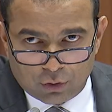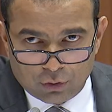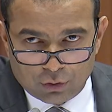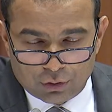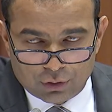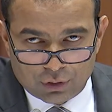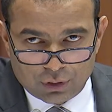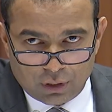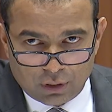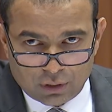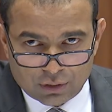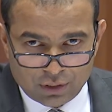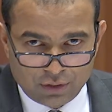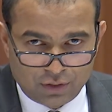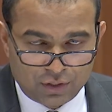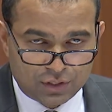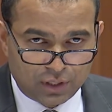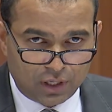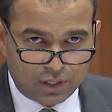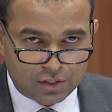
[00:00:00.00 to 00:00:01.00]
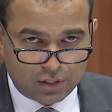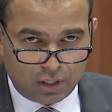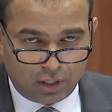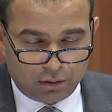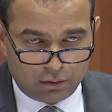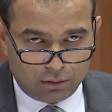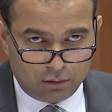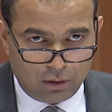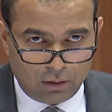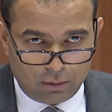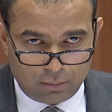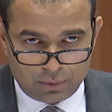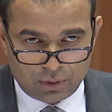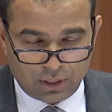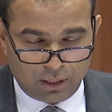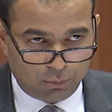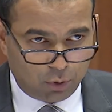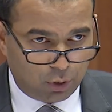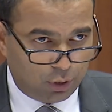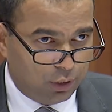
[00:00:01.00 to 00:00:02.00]
could synthesize that,
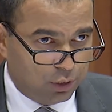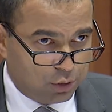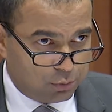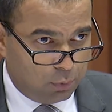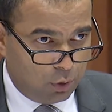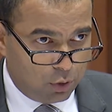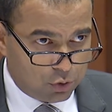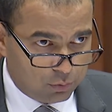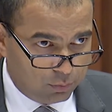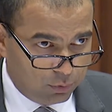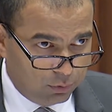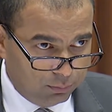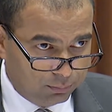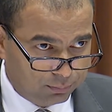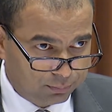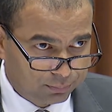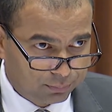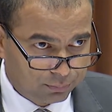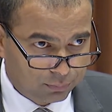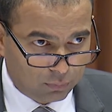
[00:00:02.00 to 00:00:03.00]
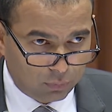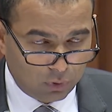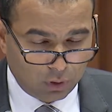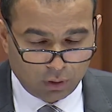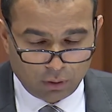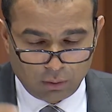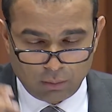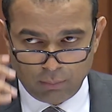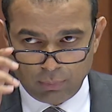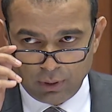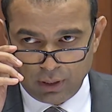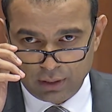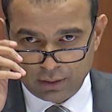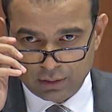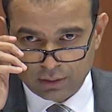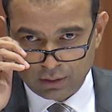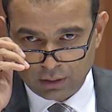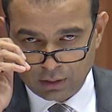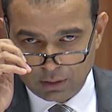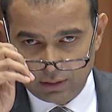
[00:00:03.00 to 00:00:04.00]
site blocking is possible, but
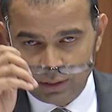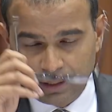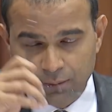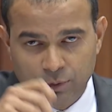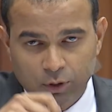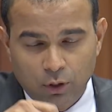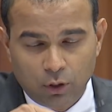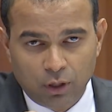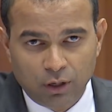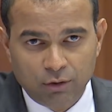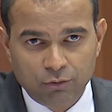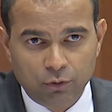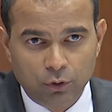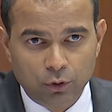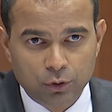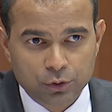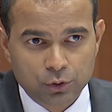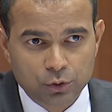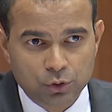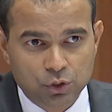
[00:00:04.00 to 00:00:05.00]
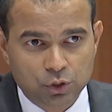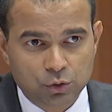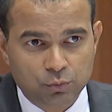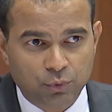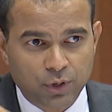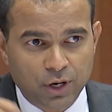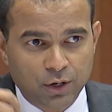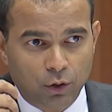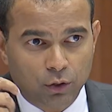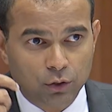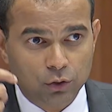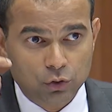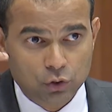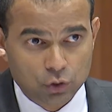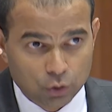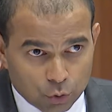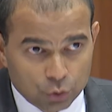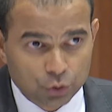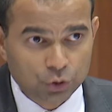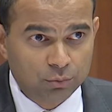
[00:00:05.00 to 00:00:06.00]
deliberate online falsehoods spread on
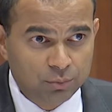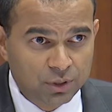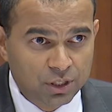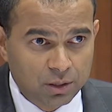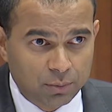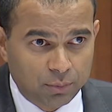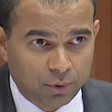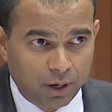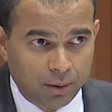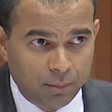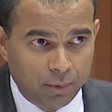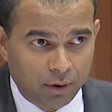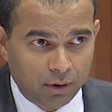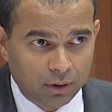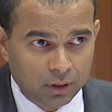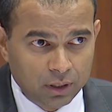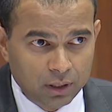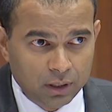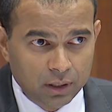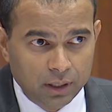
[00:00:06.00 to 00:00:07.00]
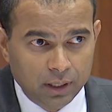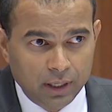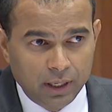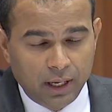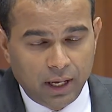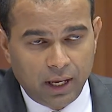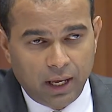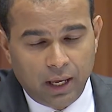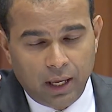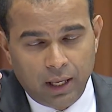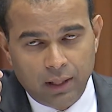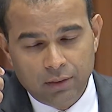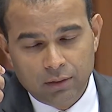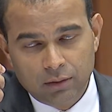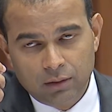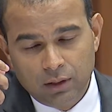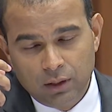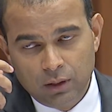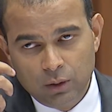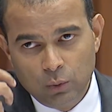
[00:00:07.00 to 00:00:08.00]
social media primarily, and
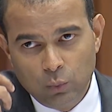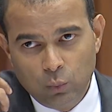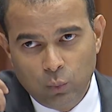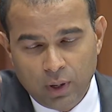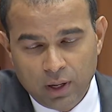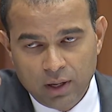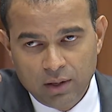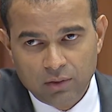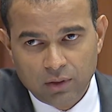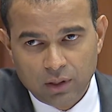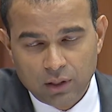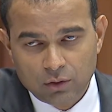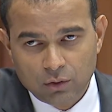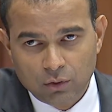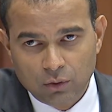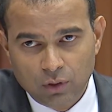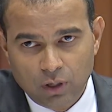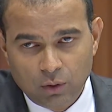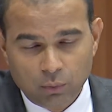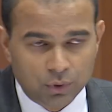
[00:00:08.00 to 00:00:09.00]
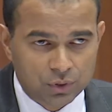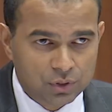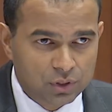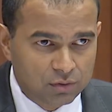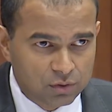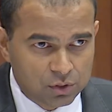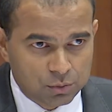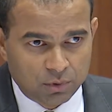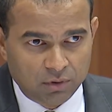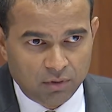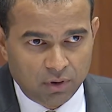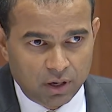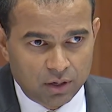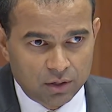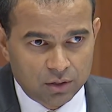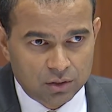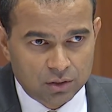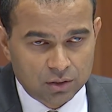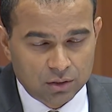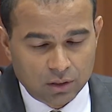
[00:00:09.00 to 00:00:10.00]
the way that your network service
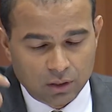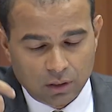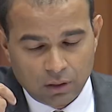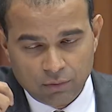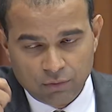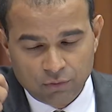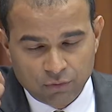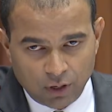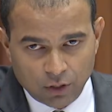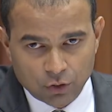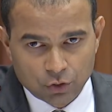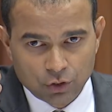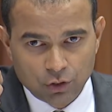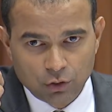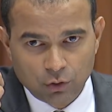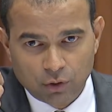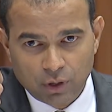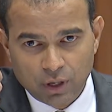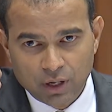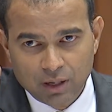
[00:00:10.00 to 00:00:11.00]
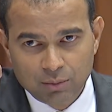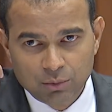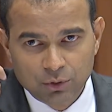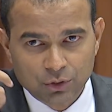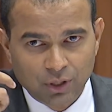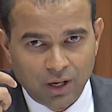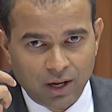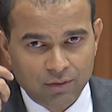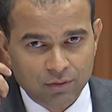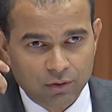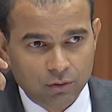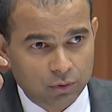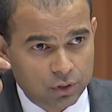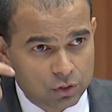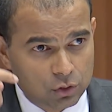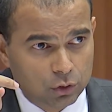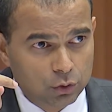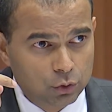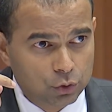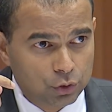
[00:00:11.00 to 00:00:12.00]
providers function, you're unable to have the
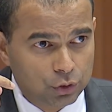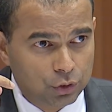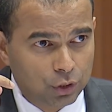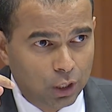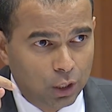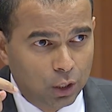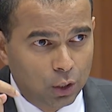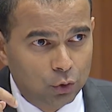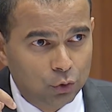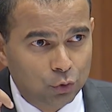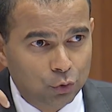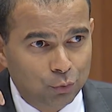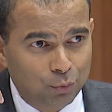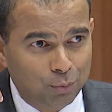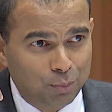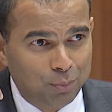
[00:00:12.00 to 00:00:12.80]
resolution to